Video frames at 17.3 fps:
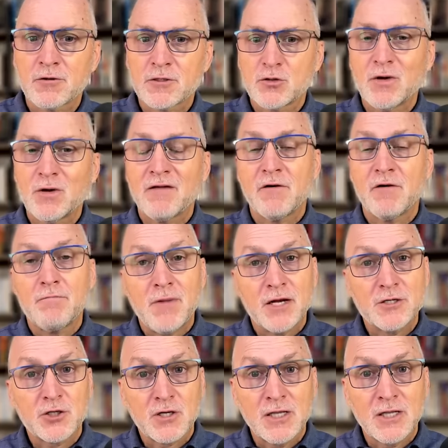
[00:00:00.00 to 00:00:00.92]
so we have a
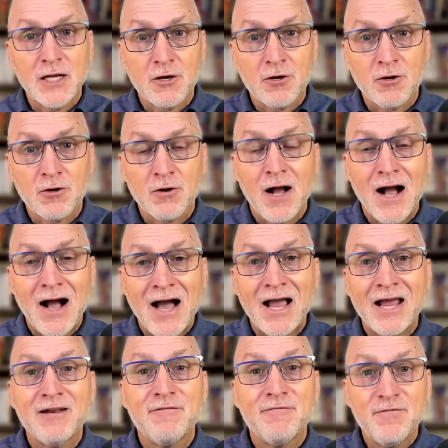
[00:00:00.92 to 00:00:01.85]
much
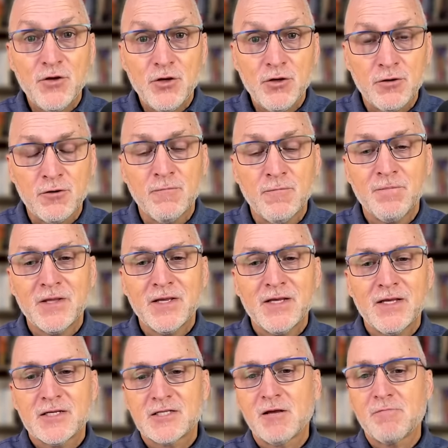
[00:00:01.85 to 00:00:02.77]
clearer-eyed view
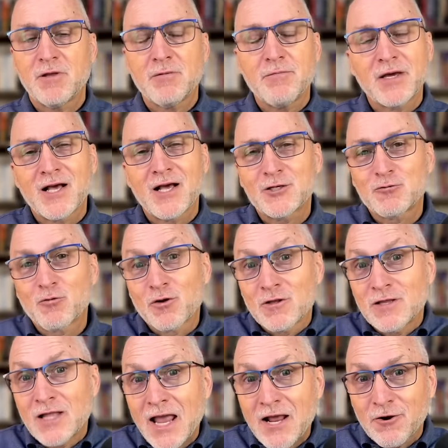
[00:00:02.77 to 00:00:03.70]
simply because we're
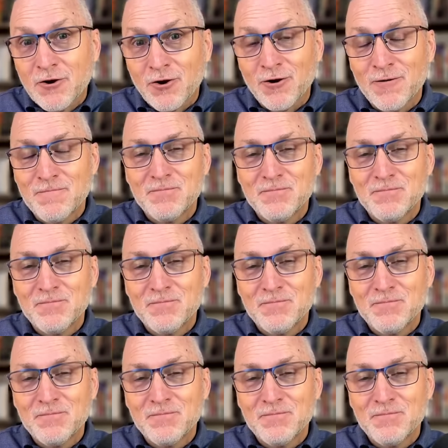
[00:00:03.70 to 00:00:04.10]
later